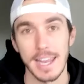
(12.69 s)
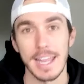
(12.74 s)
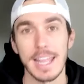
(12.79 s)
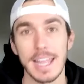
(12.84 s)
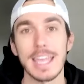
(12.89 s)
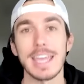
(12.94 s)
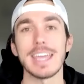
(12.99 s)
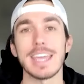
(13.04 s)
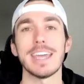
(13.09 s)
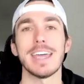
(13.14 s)

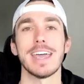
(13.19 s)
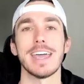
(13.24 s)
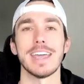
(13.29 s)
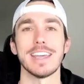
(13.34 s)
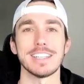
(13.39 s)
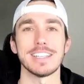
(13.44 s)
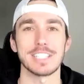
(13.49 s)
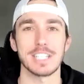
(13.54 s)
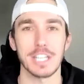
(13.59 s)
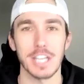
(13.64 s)
He
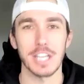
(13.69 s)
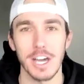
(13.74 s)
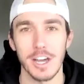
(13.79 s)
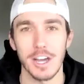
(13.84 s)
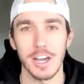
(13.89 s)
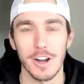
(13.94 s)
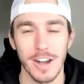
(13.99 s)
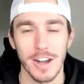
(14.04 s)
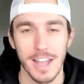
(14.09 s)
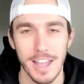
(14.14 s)
is
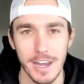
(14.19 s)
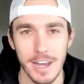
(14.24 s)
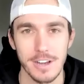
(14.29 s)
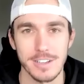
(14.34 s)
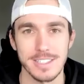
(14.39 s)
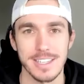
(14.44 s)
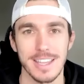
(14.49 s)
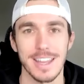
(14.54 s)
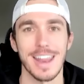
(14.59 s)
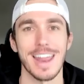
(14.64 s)
Gunnar
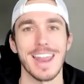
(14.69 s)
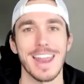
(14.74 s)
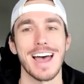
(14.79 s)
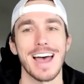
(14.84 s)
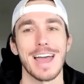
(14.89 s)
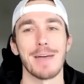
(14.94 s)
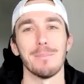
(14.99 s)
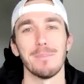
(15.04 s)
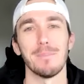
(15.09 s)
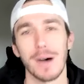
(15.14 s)
Henderson, and
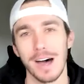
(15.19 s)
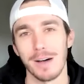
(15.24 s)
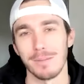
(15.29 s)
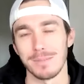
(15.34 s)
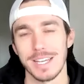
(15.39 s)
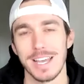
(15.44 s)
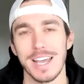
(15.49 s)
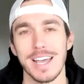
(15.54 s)
I am pumped